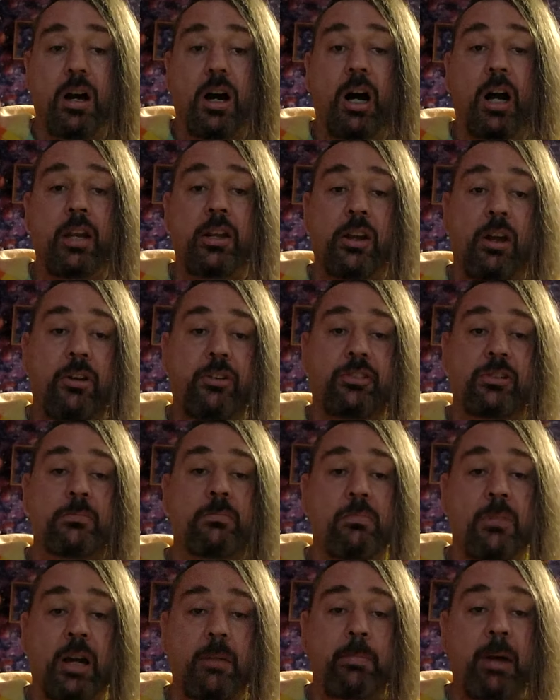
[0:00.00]
I know some
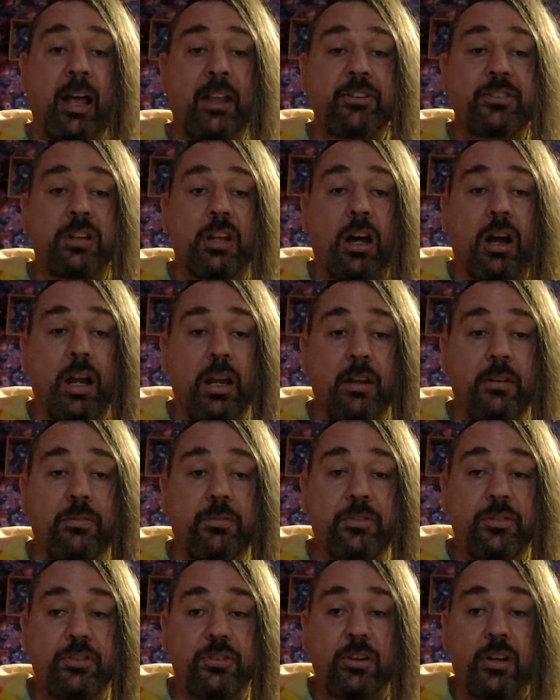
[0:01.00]
of my past
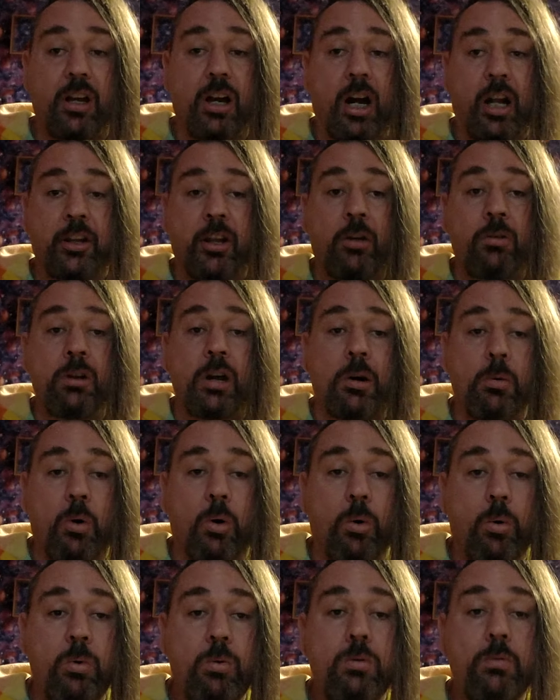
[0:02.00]
lives. I don't know
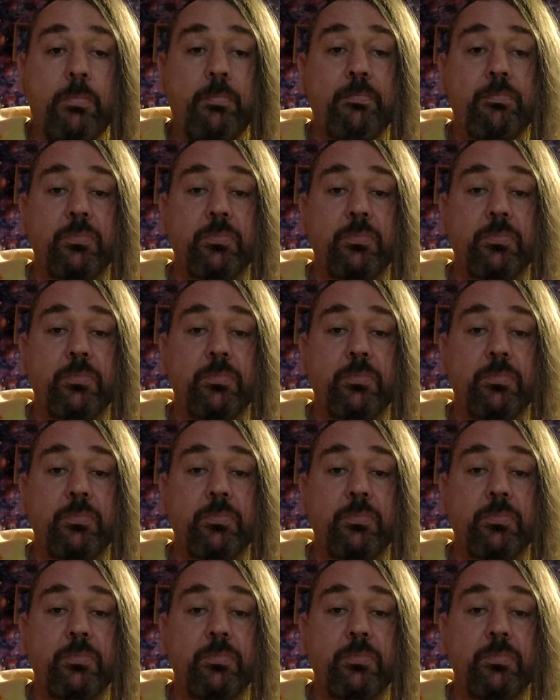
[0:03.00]
all.